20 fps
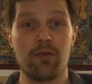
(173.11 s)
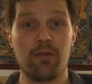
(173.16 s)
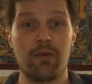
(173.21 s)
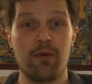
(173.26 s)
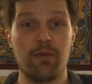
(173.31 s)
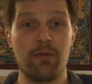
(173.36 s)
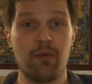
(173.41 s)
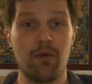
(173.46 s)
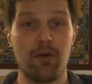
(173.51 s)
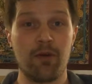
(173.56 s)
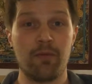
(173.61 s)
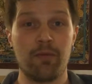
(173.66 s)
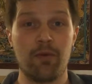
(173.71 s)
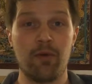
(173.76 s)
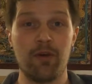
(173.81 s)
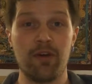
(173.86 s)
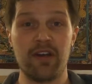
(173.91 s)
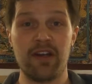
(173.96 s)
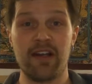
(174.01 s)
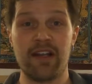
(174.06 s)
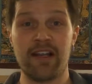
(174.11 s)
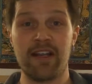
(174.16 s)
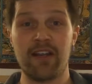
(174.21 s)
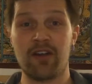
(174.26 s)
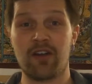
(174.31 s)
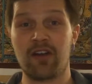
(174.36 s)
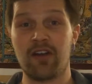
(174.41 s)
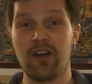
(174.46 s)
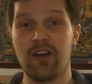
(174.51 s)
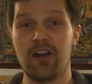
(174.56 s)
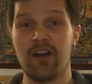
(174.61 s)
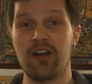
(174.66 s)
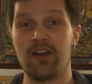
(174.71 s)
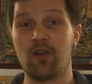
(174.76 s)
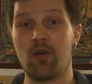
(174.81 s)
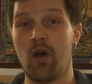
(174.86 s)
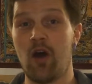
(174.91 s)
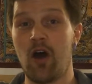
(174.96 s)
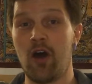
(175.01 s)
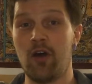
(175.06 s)
But more importantly, you can learn
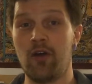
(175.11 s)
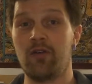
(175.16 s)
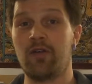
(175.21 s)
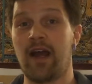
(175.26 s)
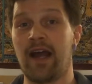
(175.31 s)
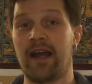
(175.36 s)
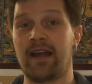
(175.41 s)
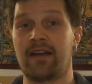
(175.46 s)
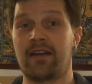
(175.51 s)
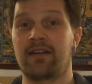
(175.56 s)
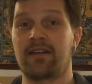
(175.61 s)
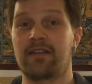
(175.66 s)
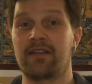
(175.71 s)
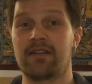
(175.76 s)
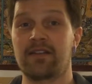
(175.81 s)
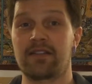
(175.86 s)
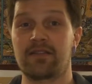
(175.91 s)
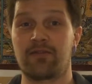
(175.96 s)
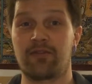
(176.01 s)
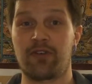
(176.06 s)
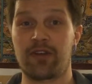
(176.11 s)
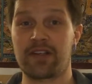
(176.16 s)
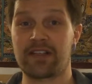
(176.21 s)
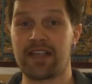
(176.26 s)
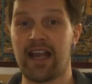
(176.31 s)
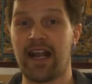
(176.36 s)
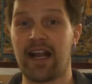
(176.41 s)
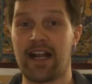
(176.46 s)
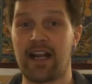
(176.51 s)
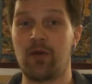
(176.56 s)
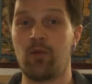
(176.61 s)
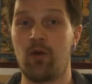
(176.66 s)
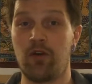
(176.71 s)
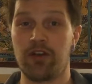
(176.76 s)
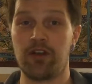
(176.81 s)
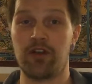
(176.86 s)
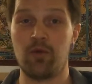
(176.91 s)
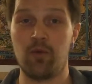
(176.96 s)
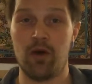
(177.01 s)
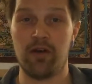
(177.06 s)
your own anchors for exactly
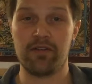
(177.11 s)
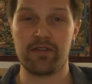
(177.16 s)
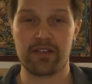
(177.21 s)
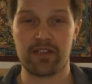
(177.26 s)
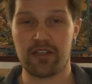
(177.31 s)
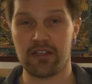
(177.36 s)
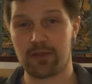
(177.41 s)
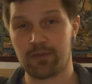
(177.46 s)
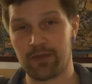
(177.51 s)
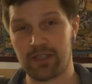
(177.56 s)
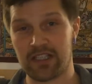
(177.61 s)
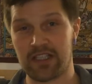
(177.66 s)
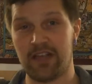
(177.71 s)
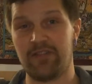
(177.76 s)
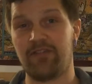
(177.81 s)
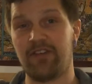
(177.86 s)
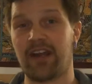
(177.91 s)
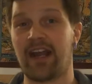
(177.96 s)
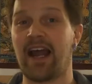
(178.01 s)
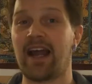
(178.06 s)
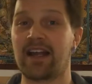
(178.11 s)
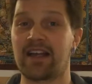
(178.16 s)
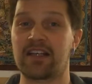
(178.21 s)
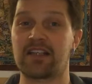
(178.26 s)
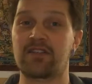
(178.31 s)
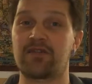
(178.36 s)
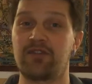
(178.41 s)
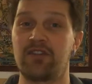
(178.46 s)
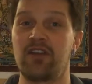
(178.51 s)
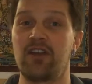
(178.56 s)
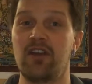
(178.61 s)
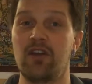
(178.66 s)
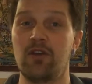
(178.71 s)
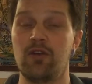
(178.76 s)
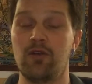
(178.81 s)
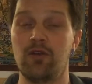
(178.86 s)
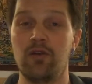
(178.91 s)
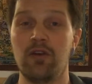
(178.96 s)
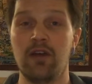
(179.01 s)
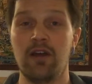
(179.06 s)
what you want. So specific anchors for
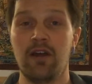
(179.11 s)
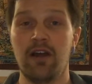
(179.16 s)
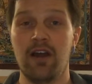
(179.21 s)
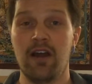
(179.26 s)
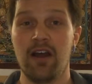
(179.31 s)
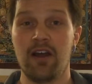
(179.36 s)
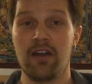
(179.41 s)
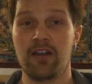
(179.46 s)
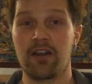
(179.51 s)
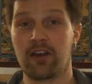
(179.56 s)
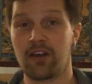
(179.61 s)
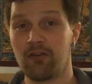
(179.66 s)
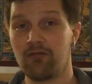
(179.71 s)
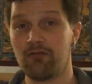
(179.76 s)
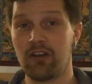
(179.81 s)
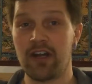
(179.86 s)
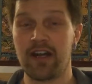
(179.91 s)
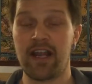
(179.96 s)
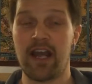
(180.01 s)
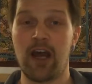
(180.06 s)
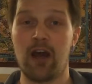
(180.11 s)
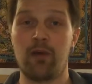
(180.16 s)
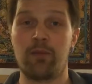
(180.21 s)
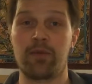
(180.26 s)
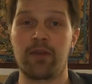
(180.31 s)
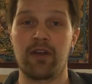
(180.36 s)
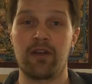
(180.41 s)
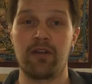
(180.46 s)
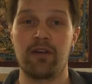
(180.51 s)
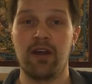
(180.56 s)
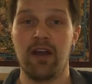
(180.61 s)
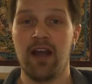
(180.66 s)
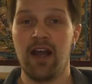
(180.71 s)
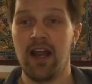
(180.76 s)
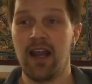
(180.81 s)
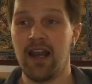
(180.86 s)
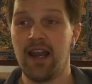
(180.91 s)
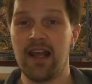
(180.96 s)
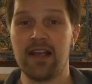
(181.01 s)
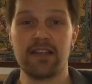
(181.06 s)
you that can really help you.
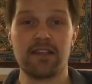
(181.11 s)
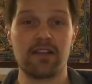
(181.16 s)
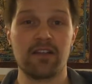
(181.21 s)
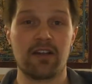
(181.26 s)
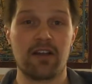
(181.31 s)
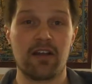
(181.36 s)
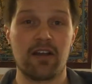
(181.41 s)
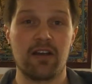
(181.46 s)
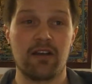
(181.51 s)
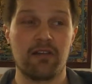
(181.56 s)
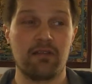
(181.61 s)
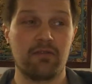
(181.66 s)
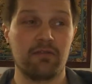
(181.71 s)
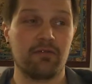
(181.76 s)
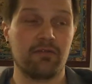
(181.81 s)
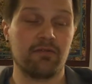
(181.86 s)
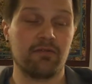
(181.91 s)
Let's look at